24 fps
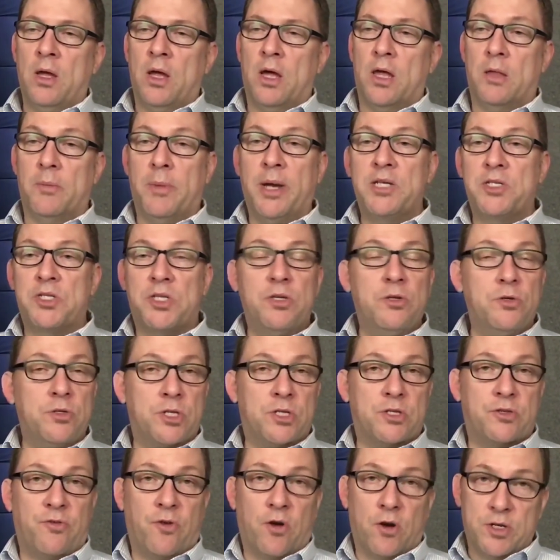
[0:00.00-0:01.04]
Now, the best
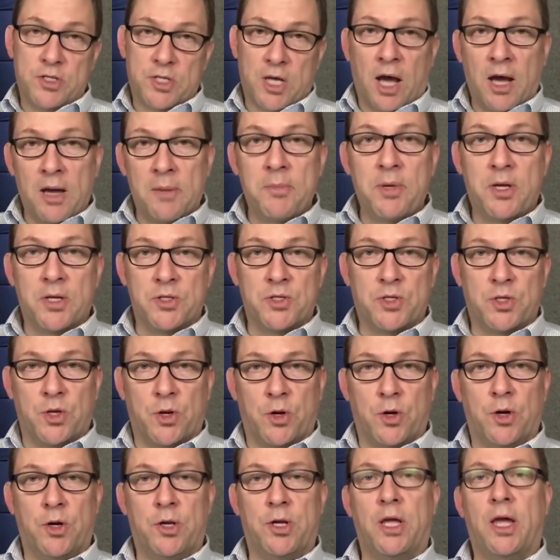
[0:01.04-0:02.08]
news as far as I'm
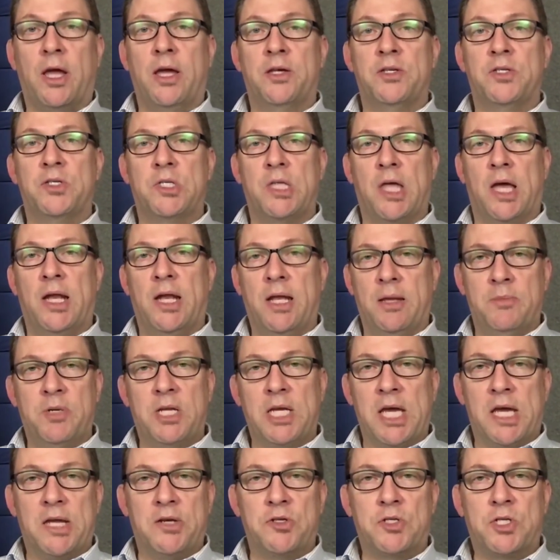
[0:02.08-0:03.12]
concerned is that
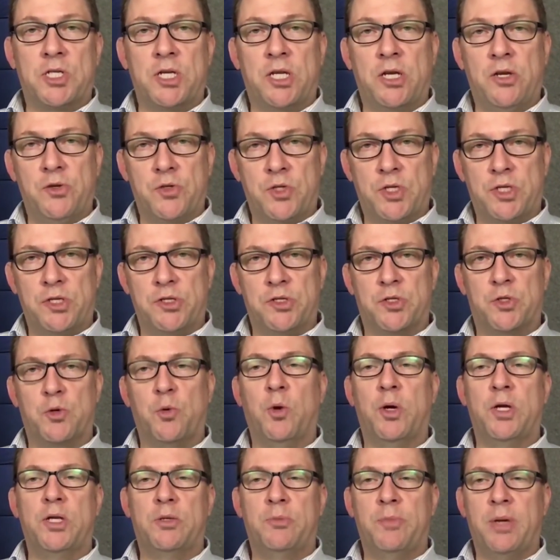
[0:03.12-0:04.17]
MD Anderson Houston is
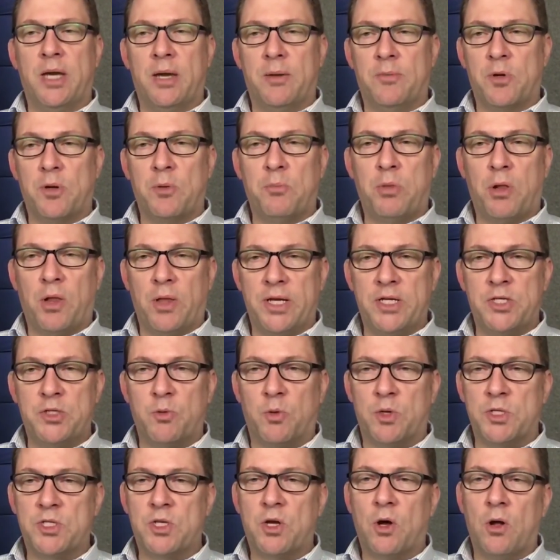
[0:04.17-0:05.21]
going to be able to
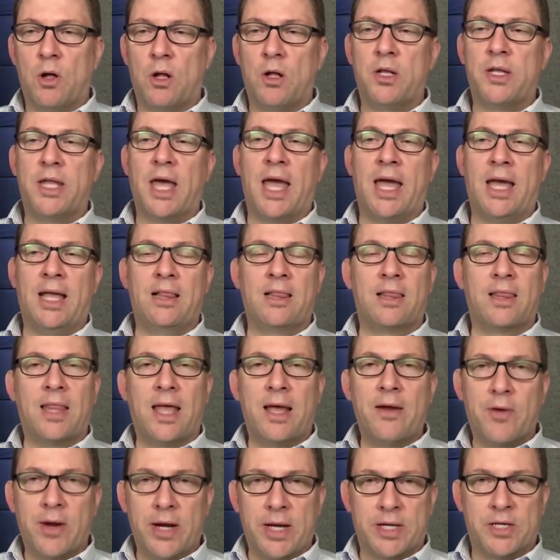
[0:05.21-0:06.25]
place what's called a
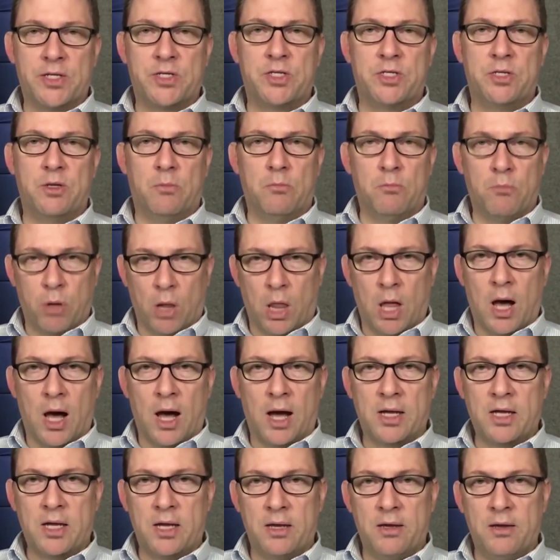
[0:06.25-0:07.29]
larynx
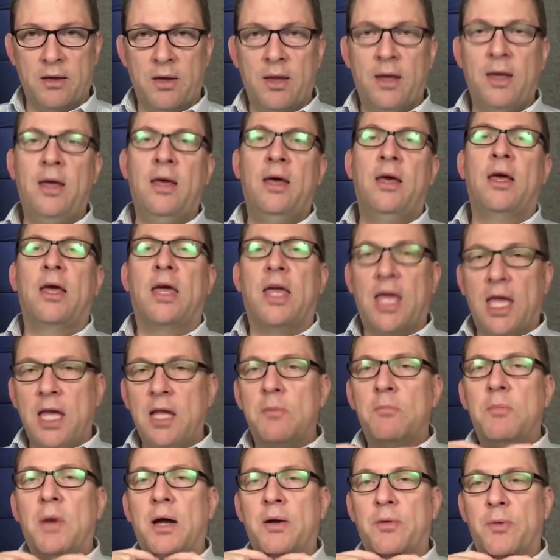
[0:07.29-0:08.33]
block
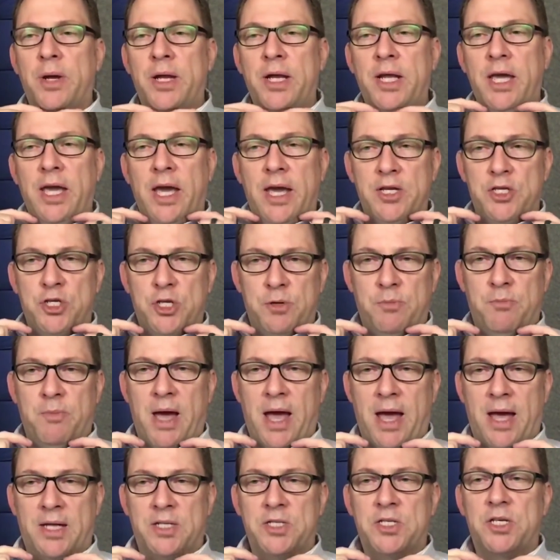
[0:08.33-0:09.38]
in my radiation
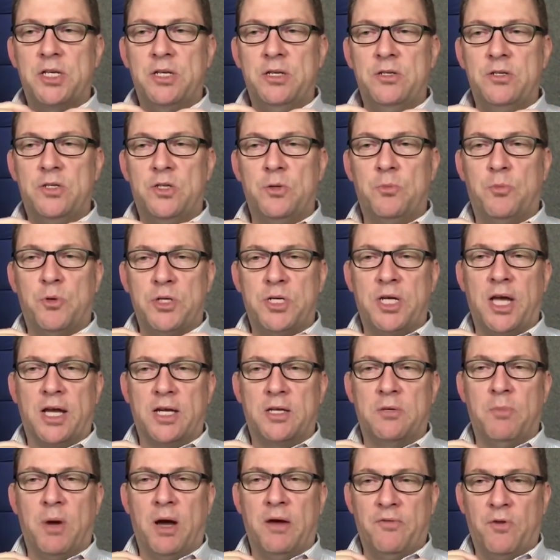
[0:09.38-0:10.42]
mask to
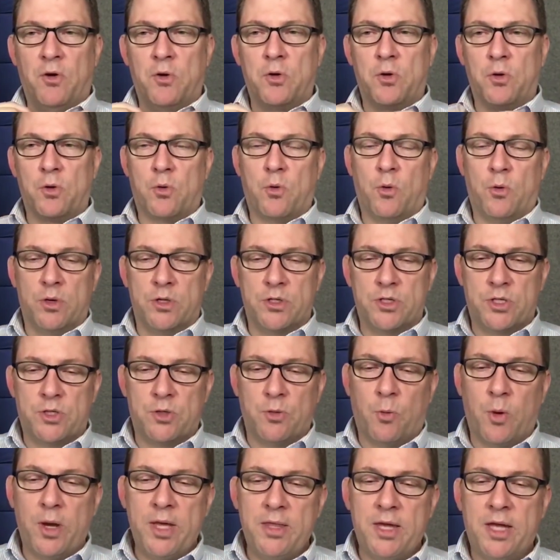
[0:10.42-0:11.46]
protect my vocal cords.
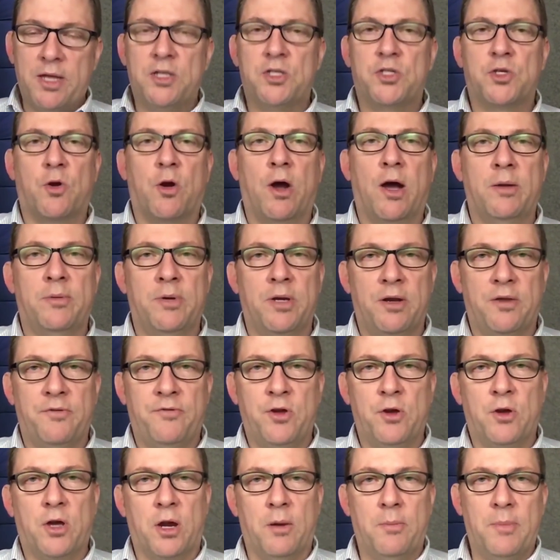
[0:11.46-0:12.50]
The way they described it,
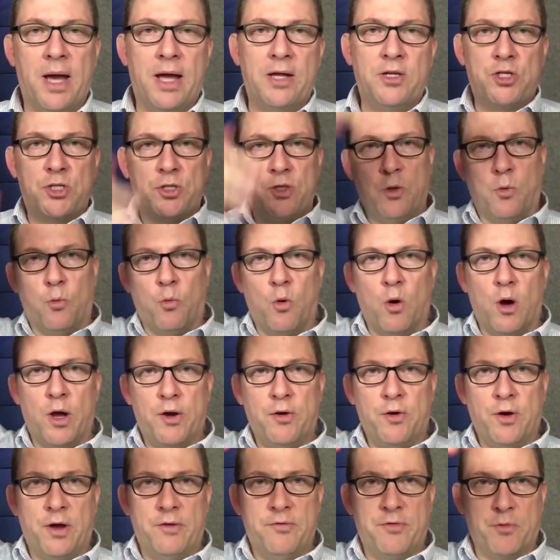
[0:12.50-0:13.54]
if you can imagine the
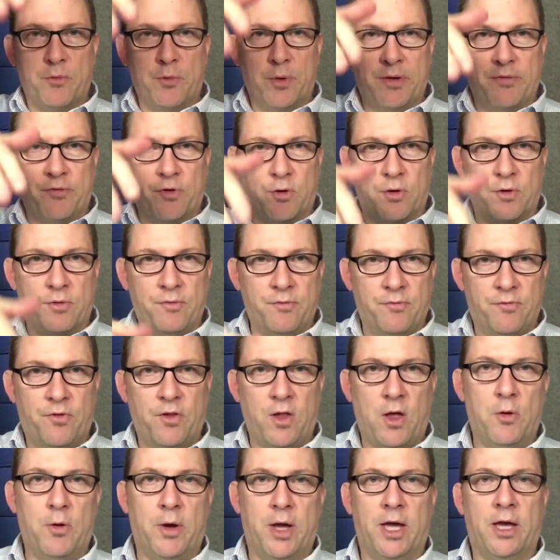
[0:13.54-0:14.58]
water of a river
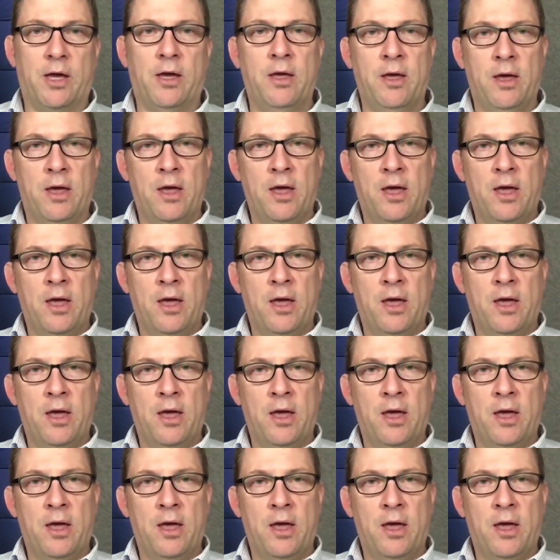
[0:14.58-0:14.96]
flowing